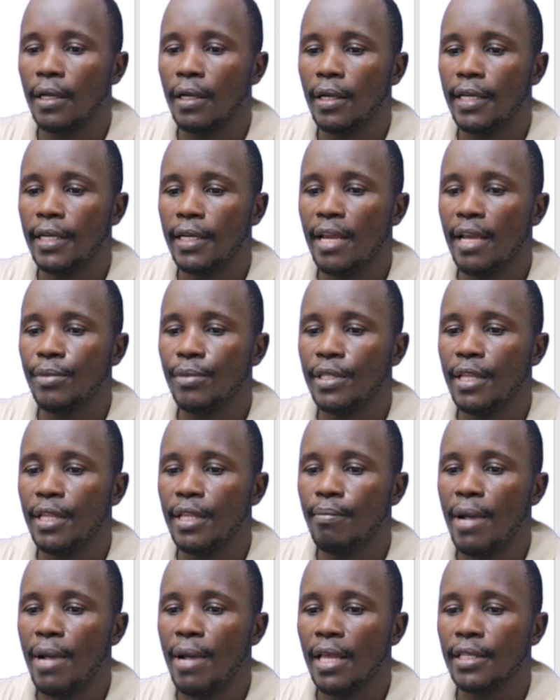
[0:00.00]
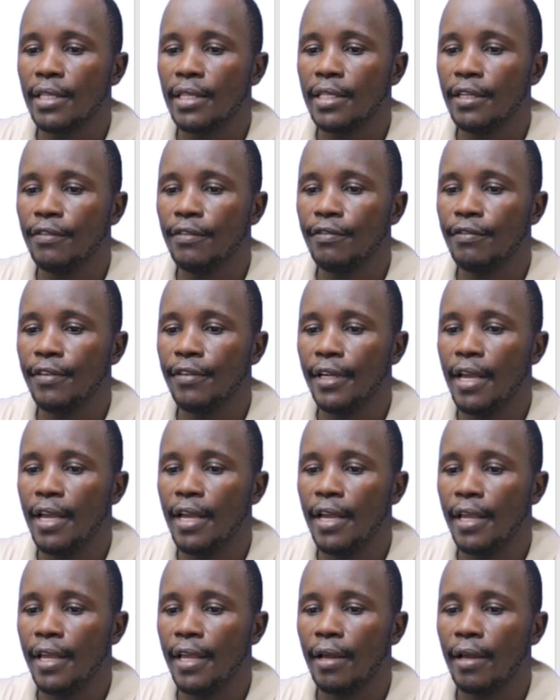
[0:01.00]
Times the balancing figure
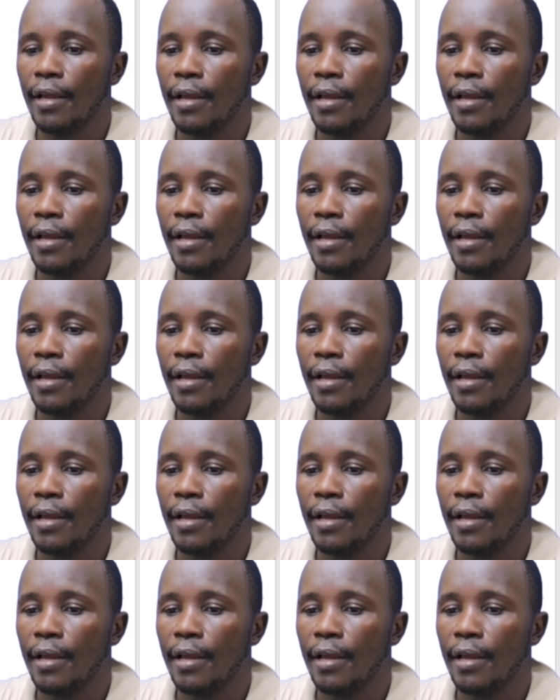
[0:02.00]
here.